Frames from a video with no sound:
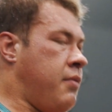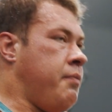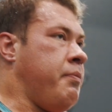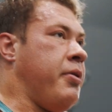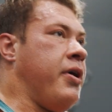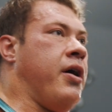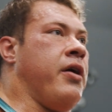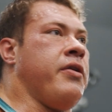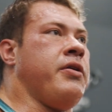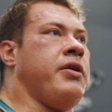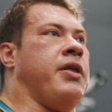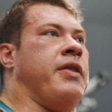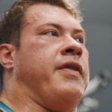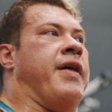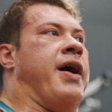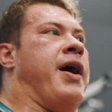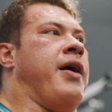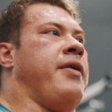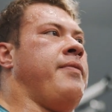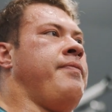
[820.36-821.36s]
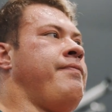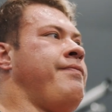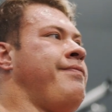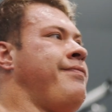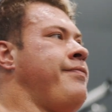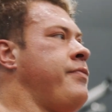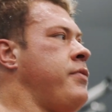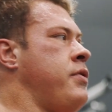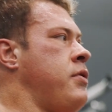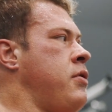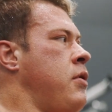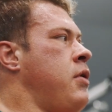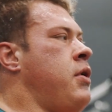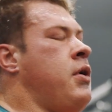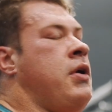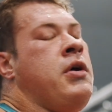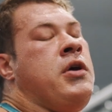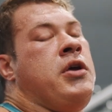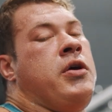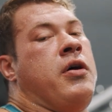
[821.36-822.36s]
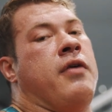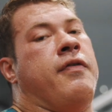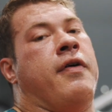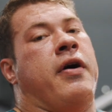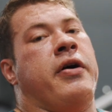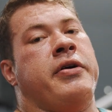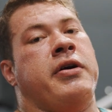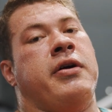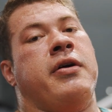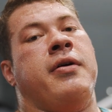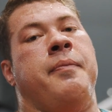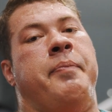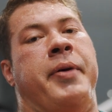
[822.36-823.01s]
But other than that, you have all your